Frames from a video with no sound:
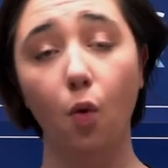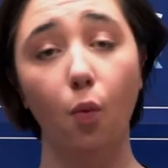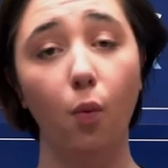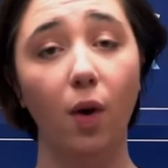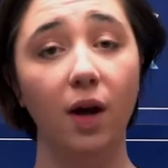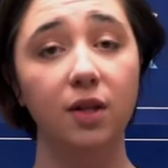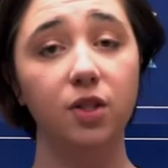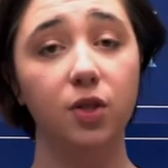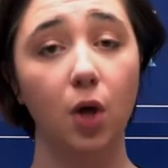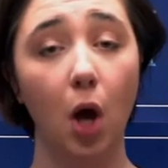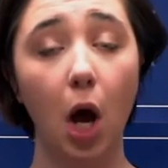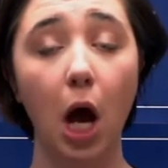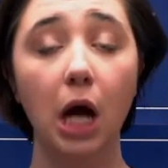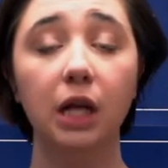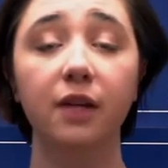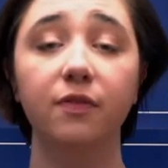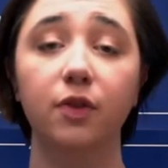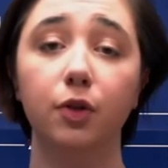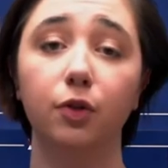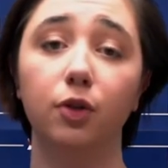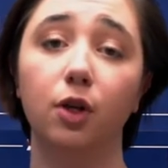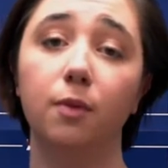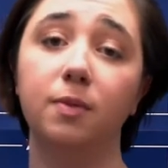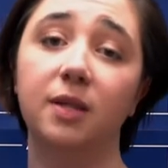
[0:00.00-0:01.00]
Once all
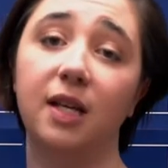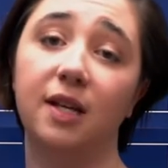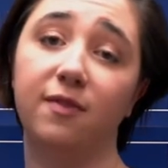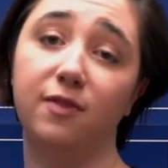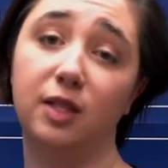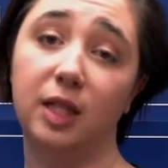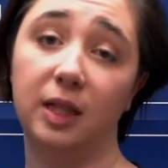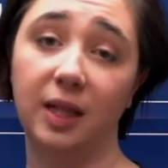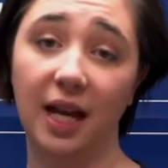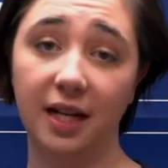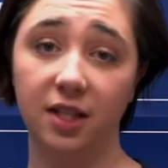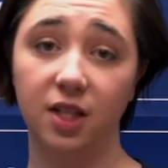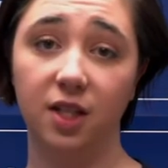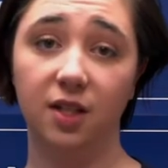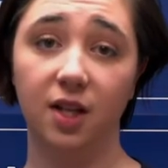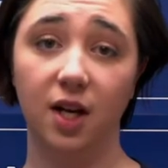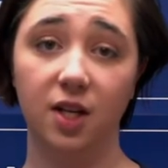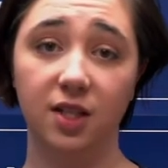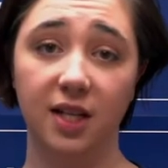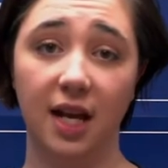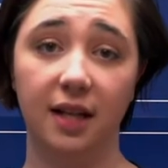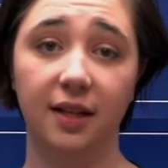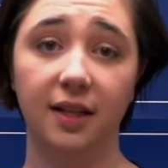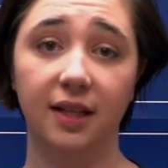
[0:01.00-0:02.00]
of the groups have selected
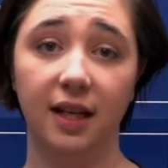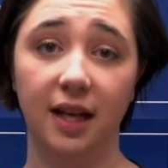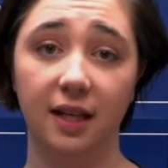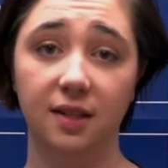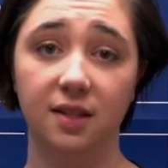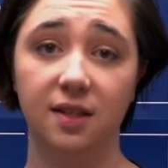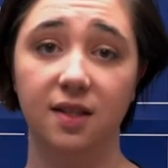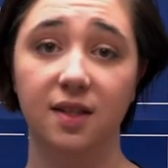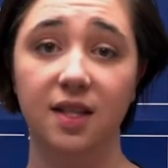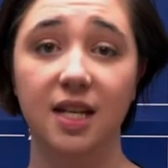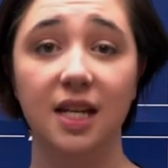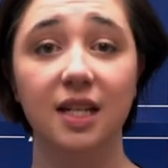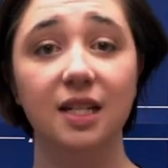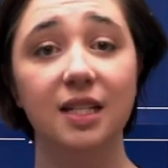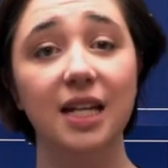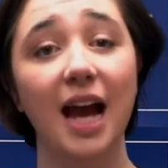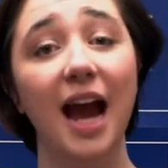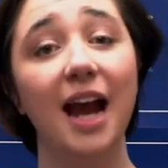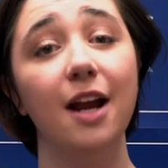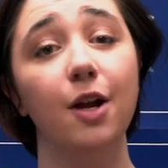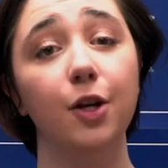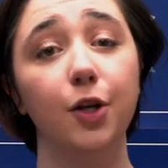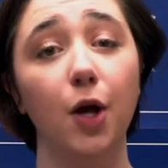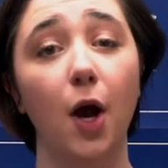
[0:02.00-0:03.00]
their delegates, the
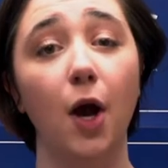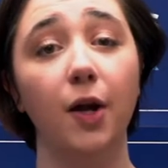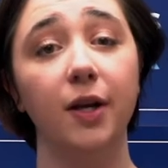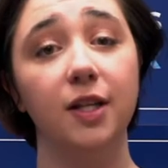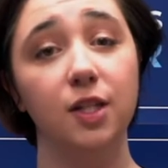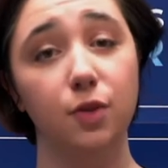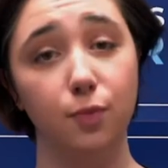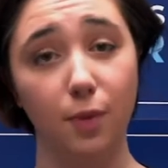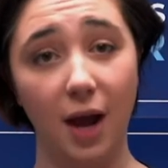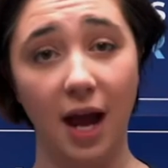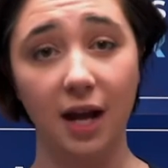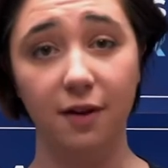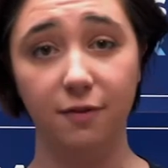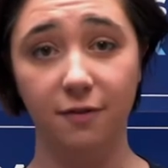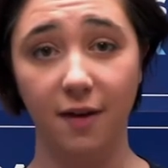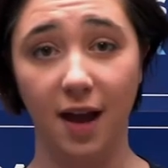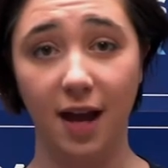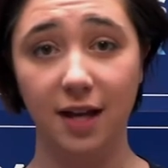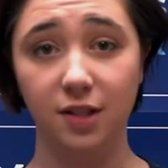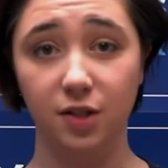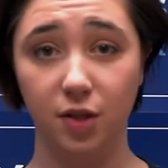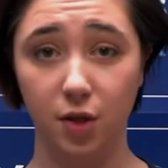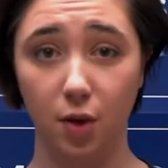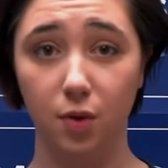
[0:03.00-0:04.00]
entire caucus
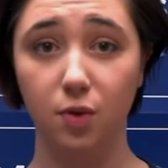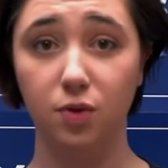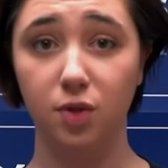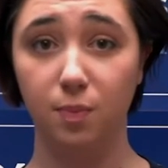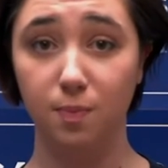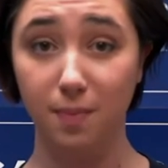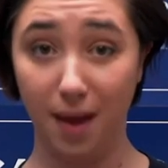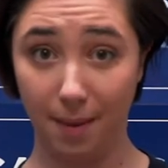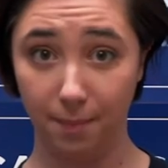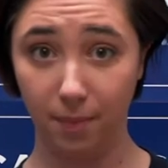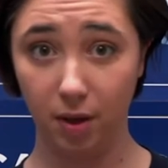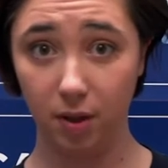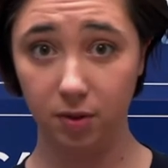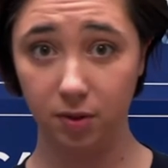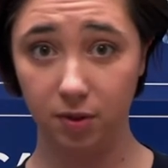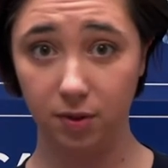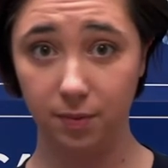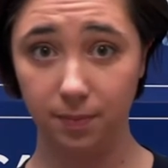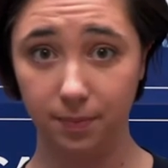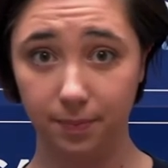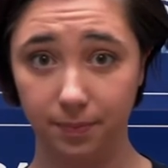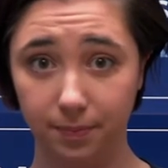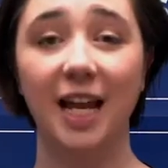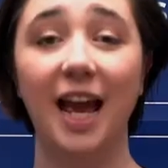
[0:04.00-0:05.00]
ratifies those
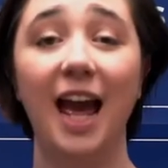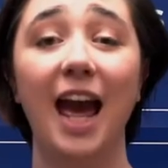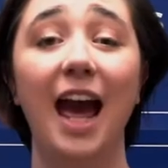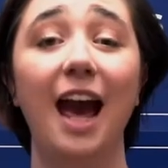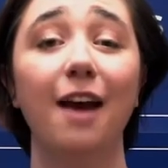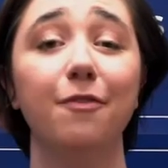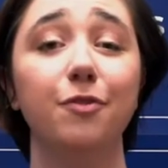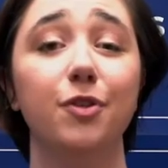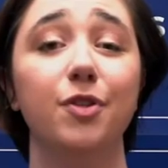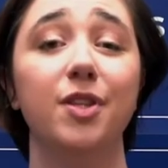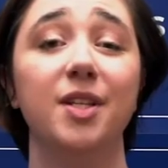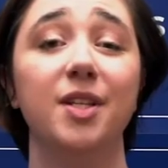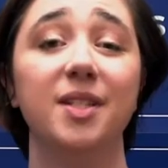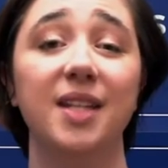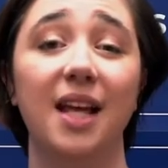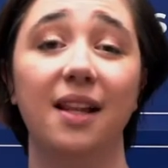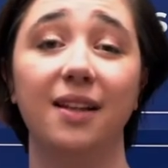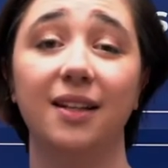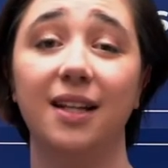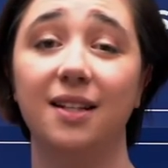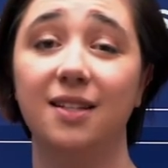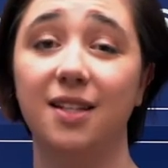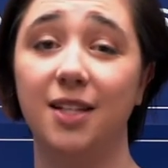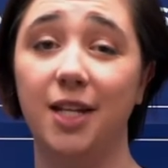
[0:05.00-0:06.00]
members. After the
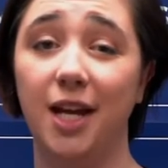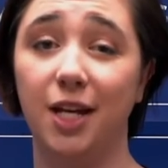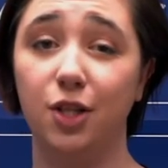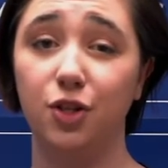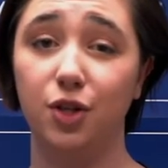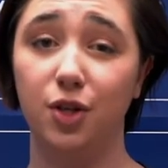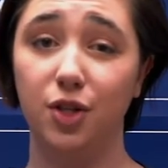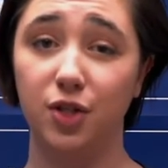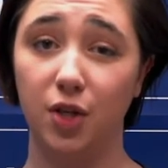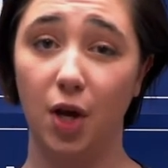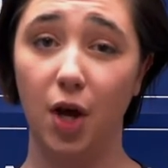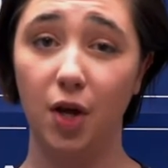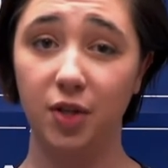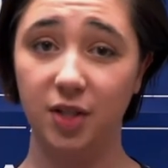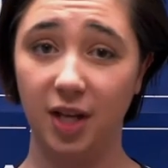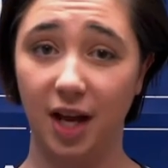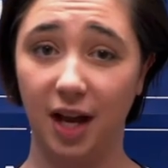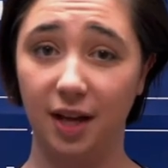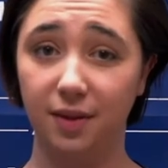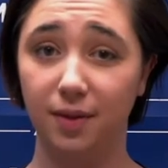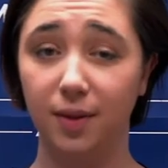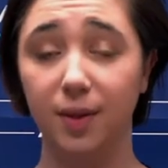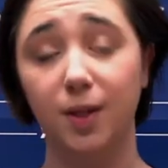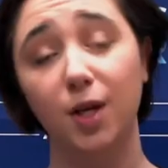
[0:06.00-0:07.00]
delegate selection is all
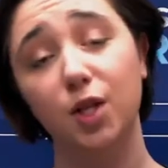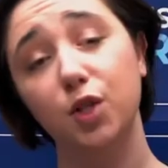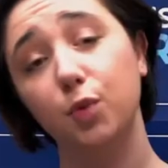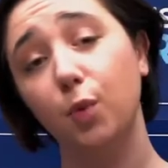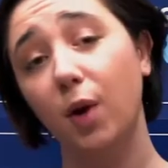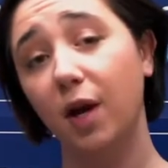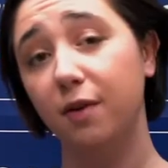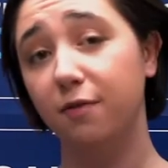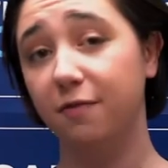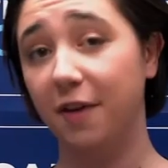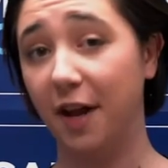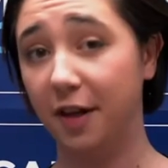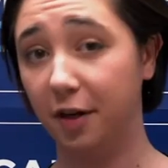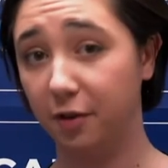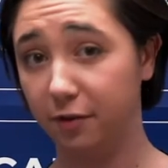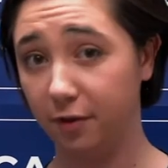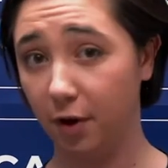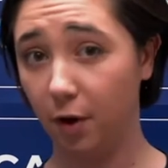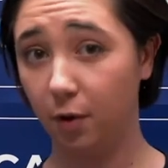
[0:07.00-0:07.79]
done, there's one final